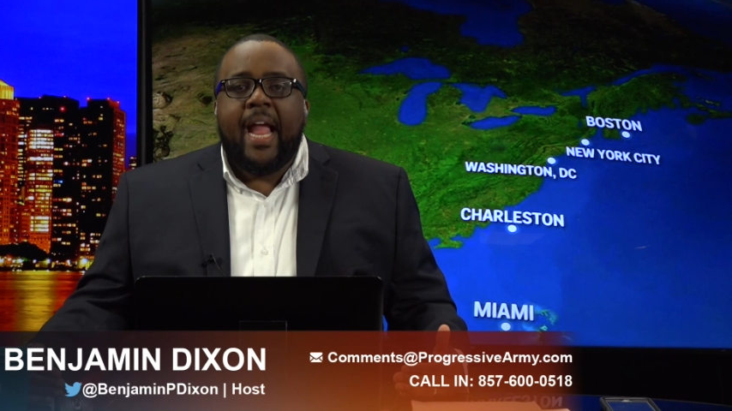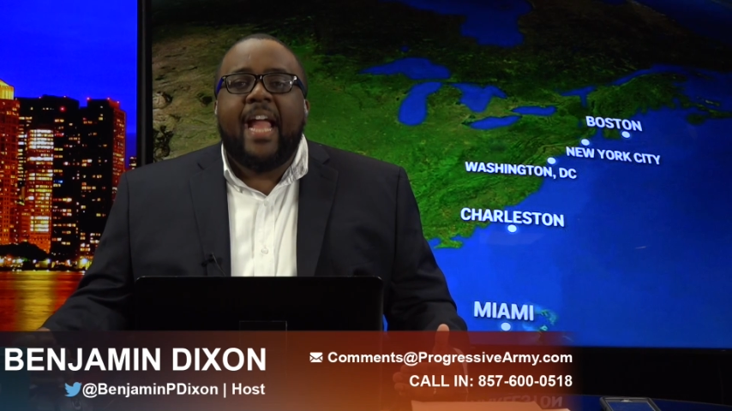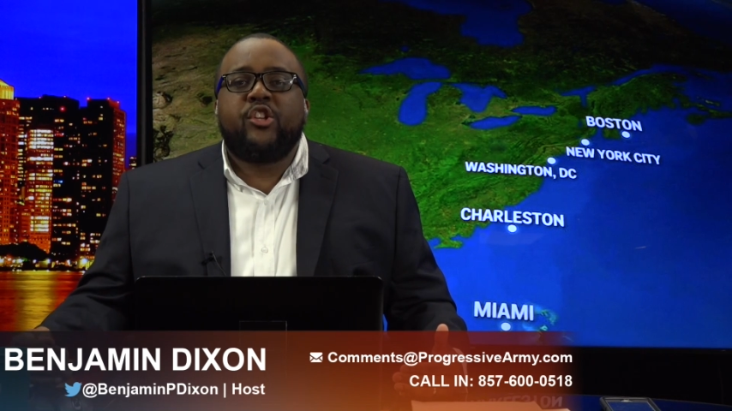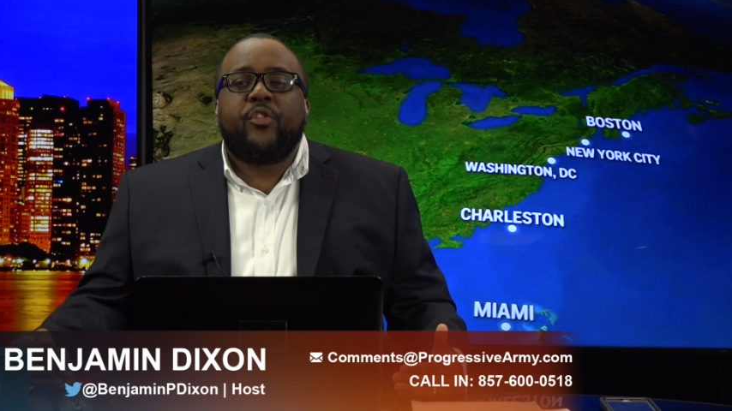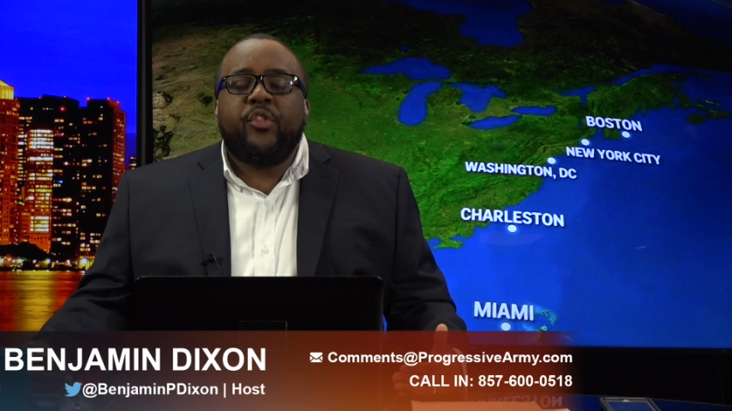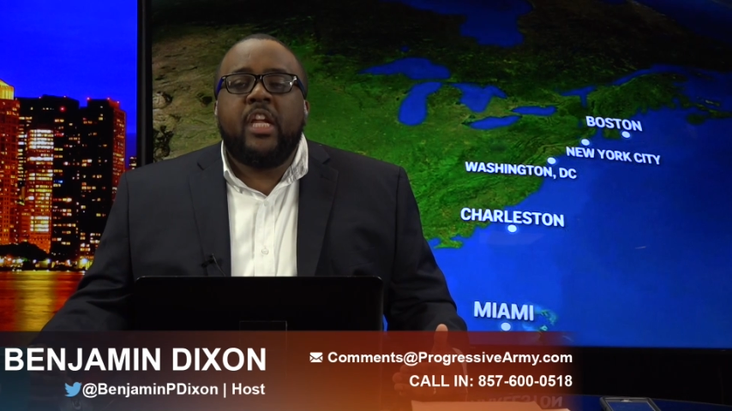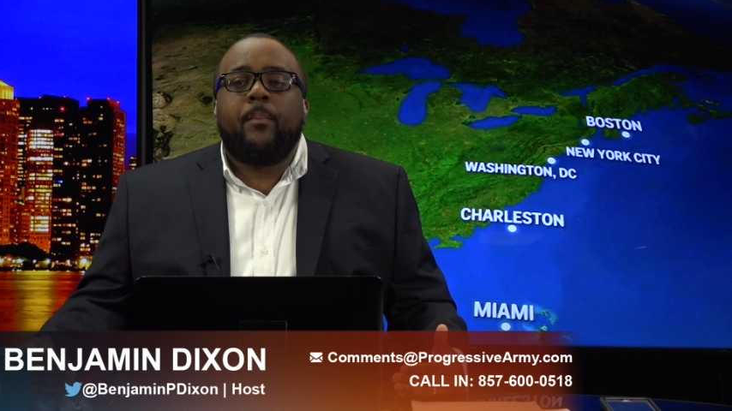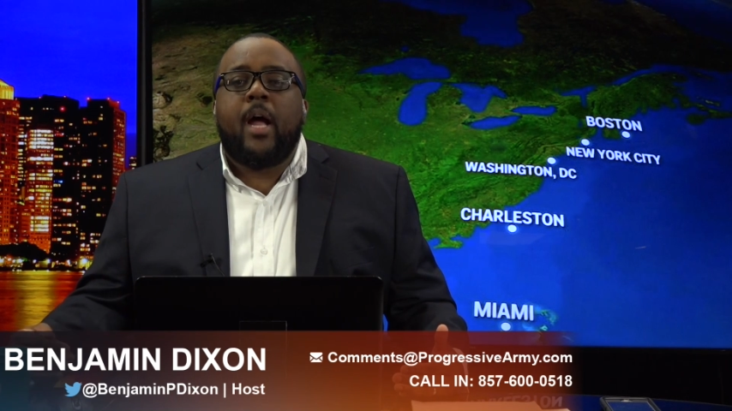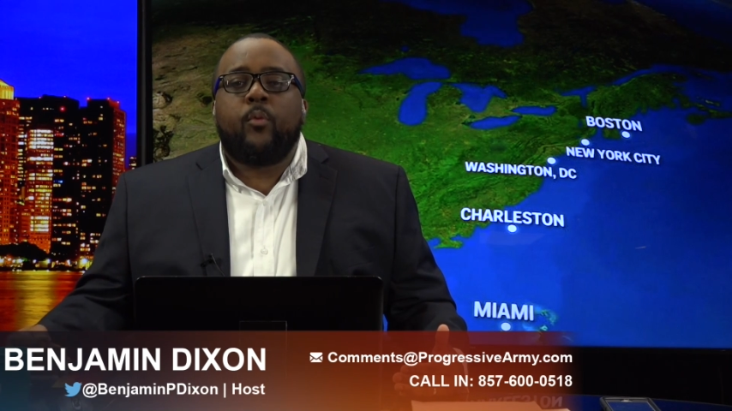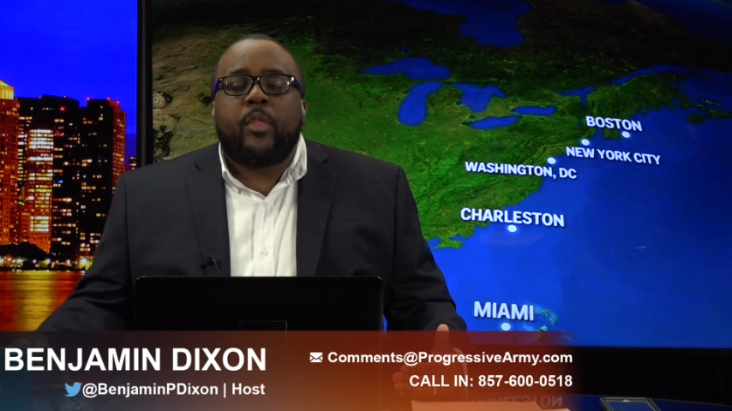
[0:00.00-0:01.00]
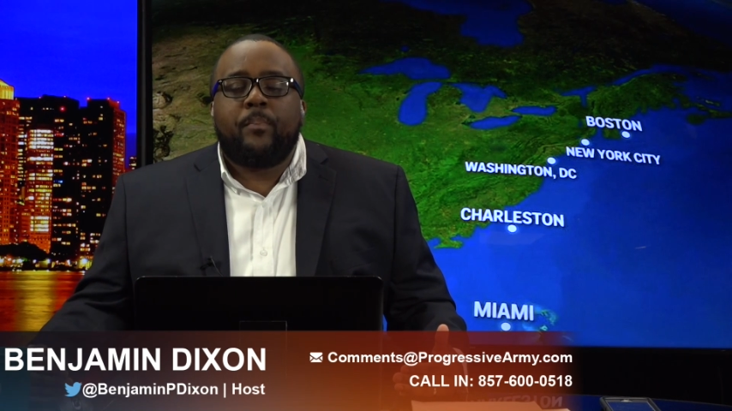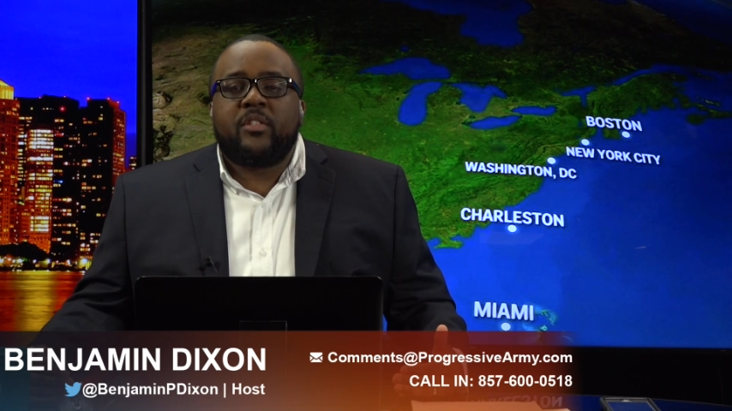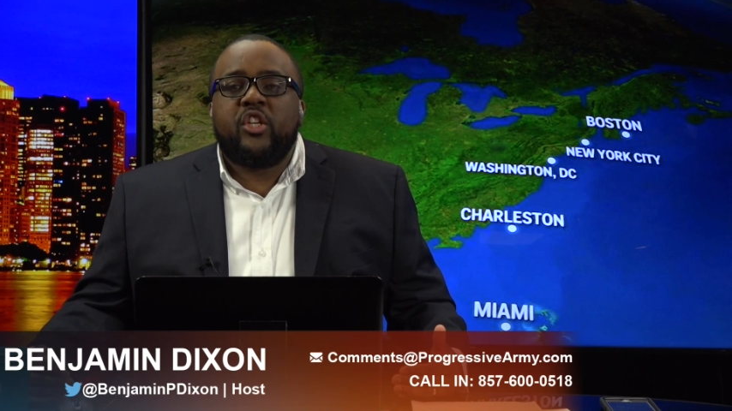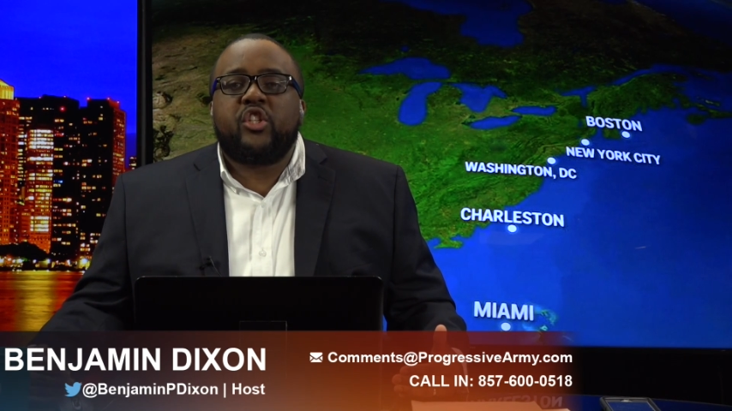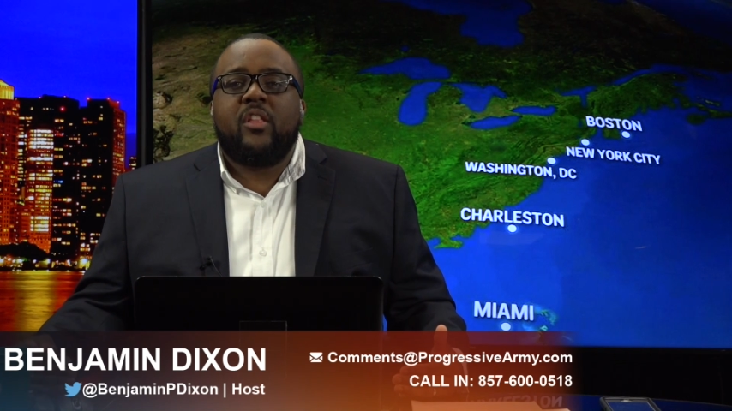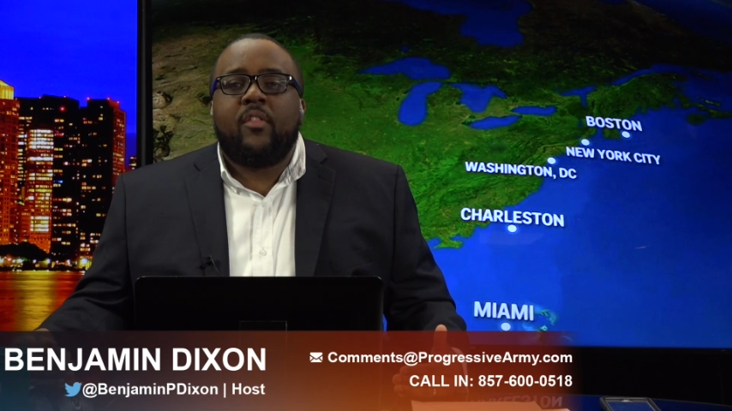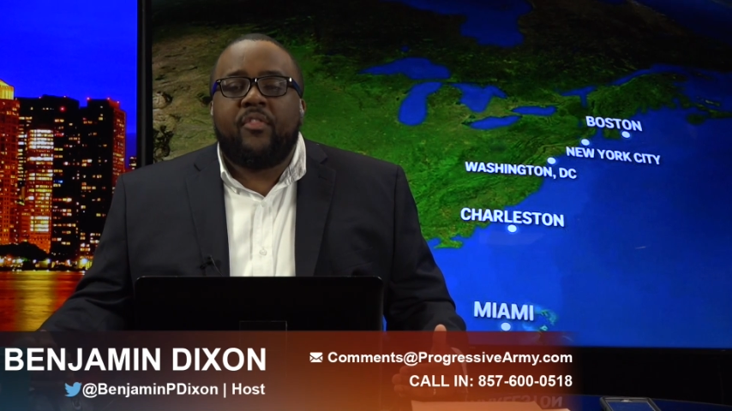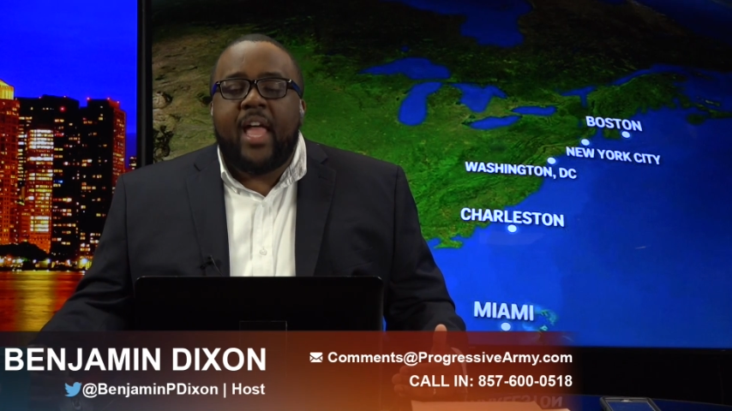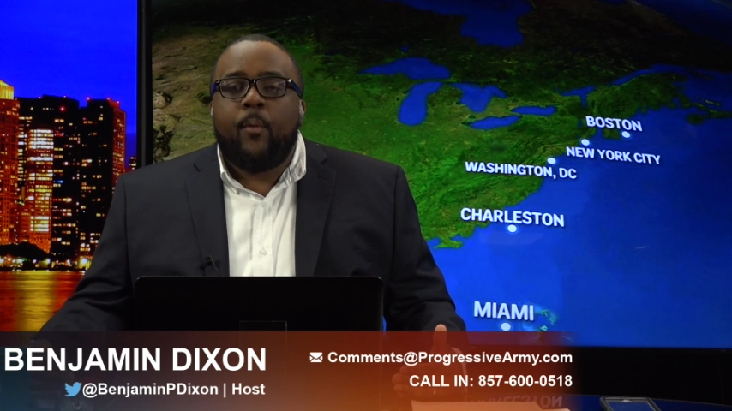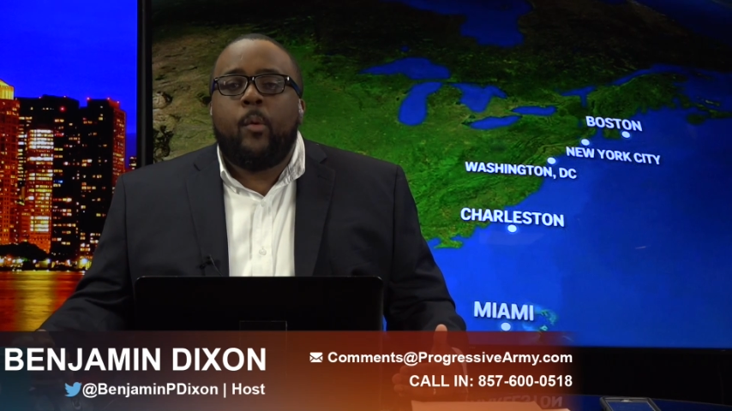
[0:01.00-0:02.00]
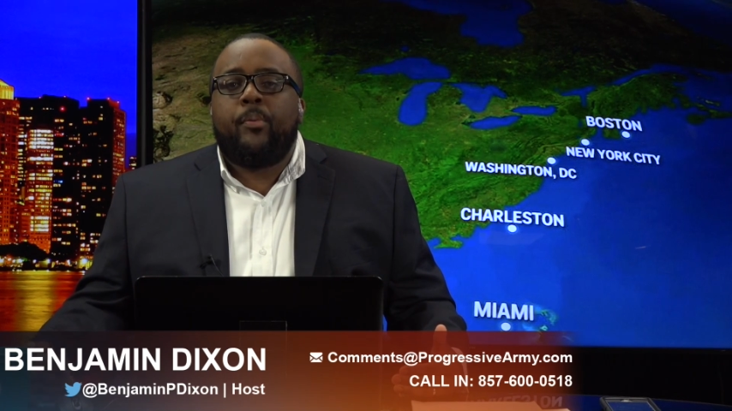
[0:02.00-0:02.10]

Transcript: And to think about the position that that will